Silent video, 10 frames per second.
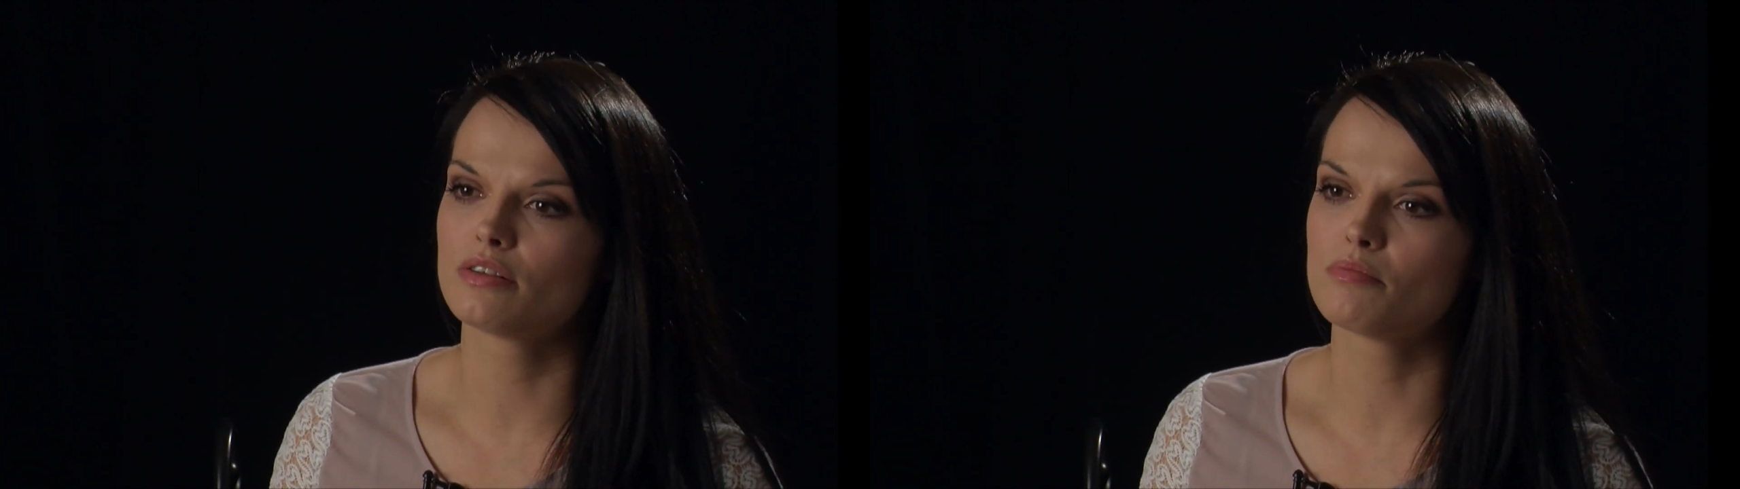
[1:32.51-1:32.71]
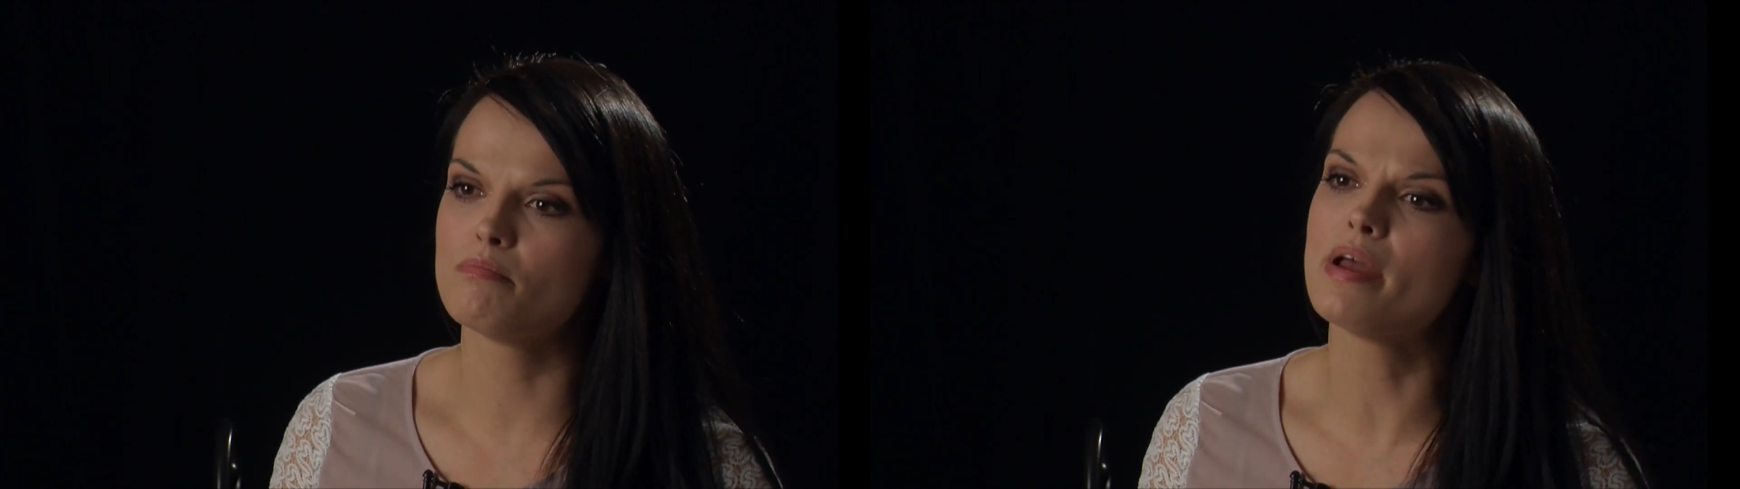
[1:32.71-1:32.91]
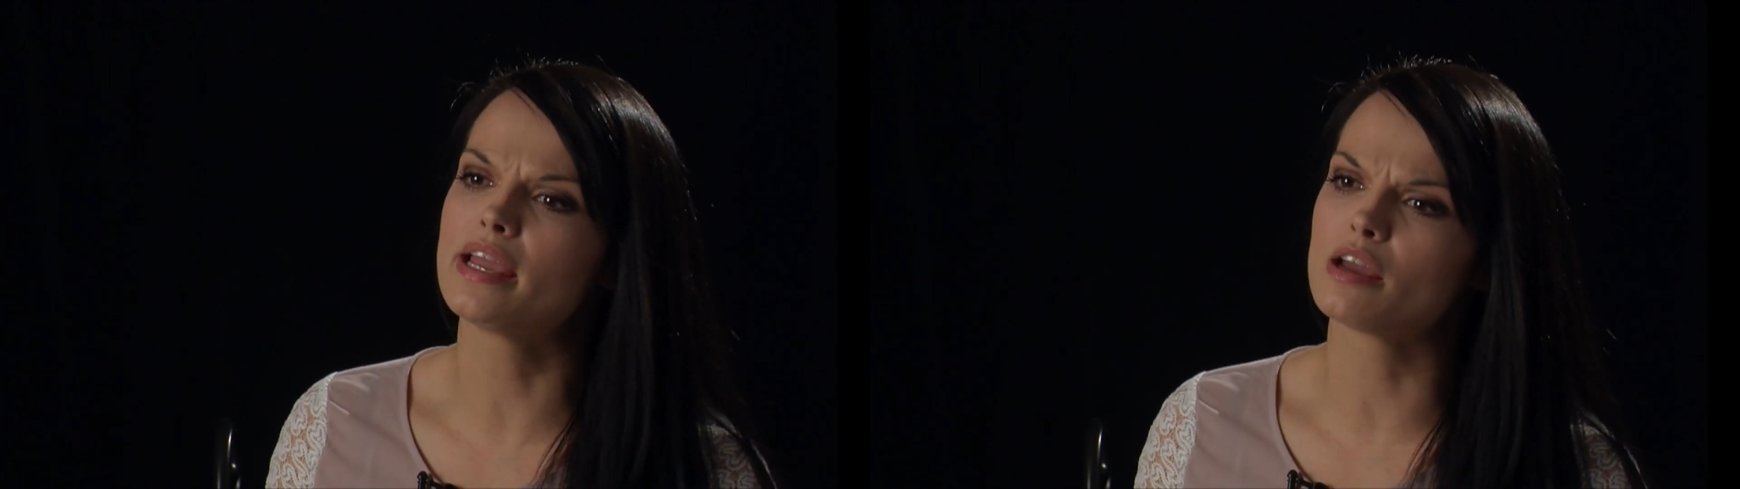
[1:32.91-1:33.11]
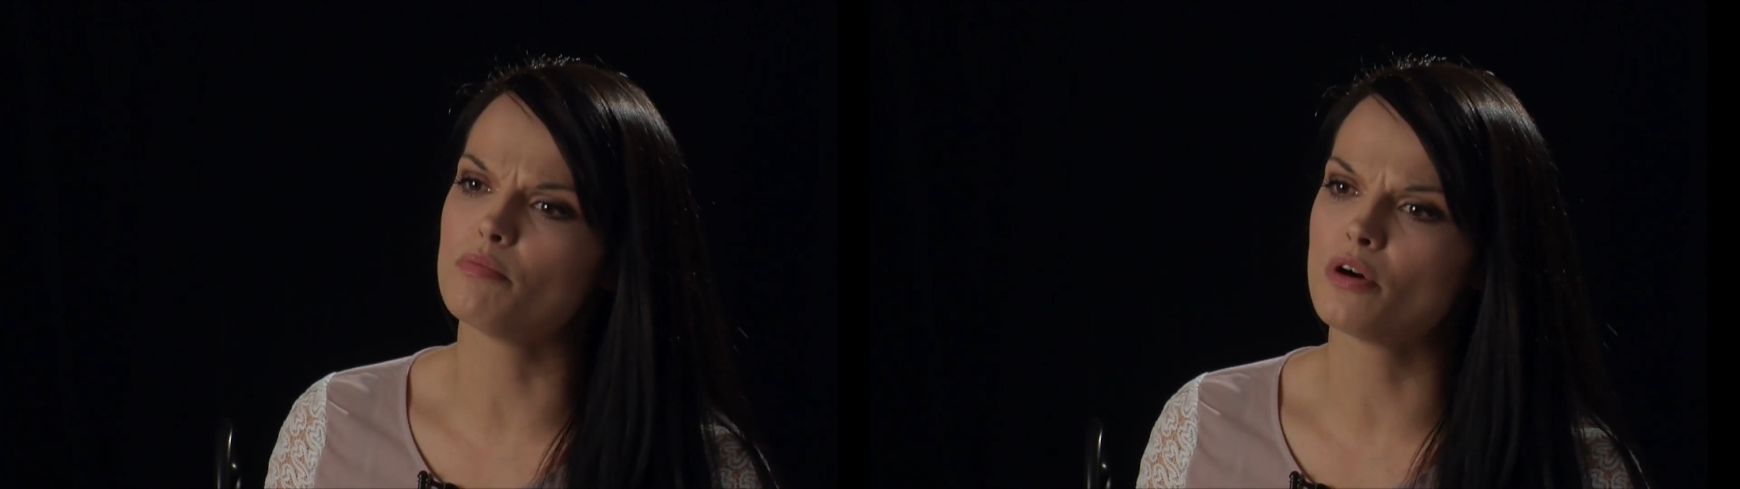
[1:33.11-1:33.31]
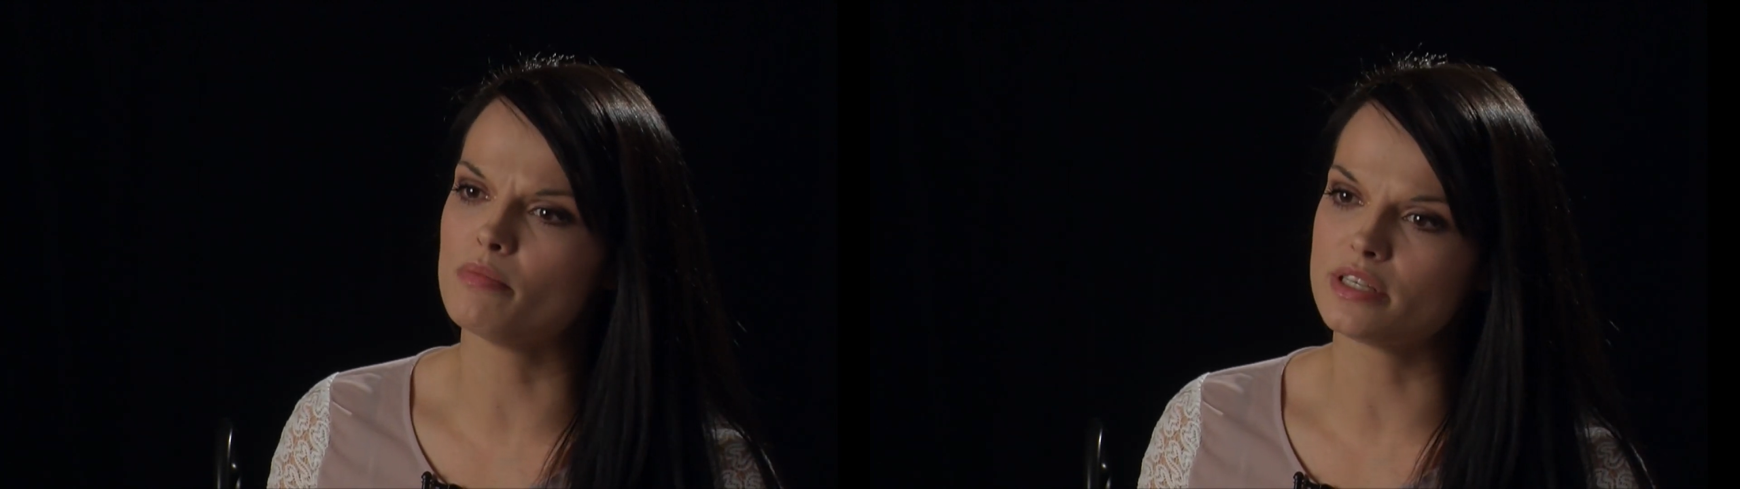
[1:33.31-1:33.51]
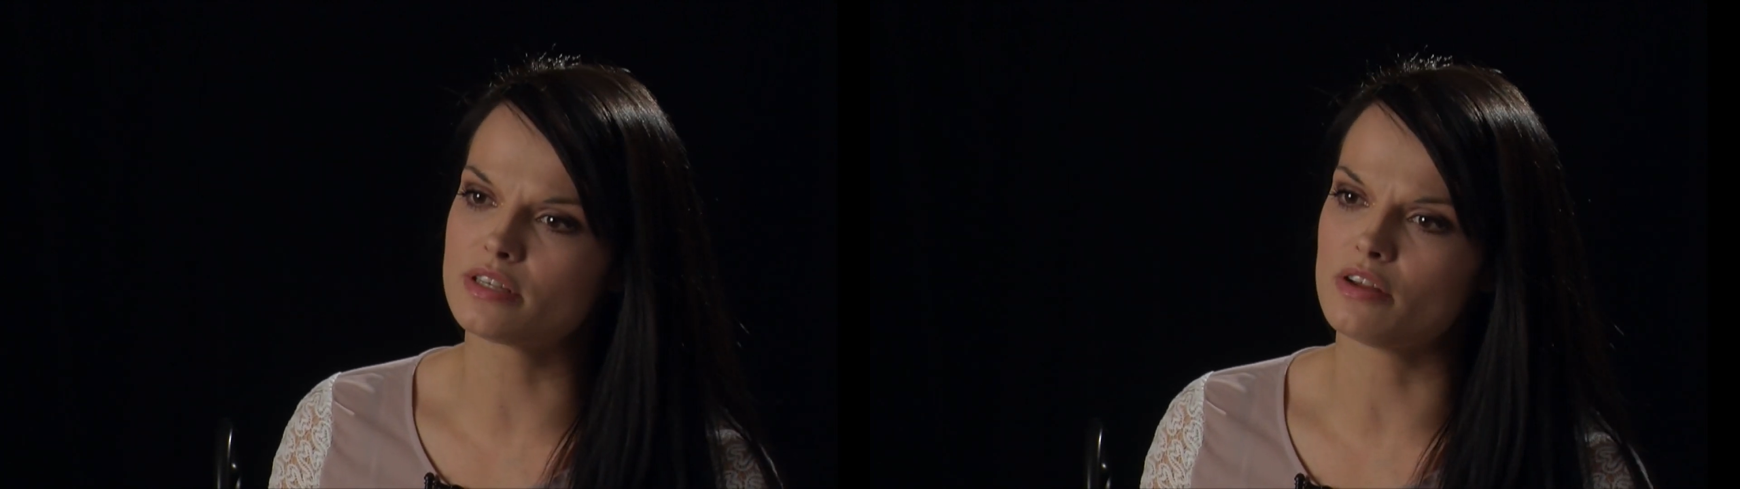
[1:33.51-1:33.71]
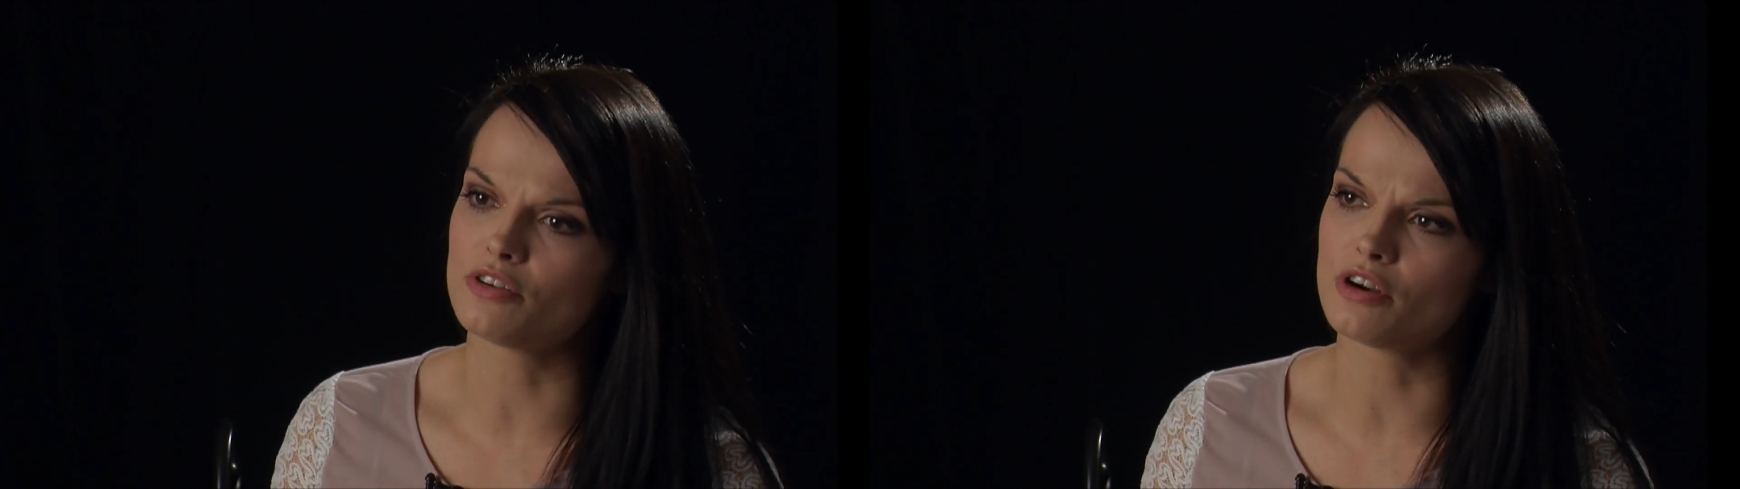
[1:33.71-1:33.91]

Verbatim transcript: making appointments to other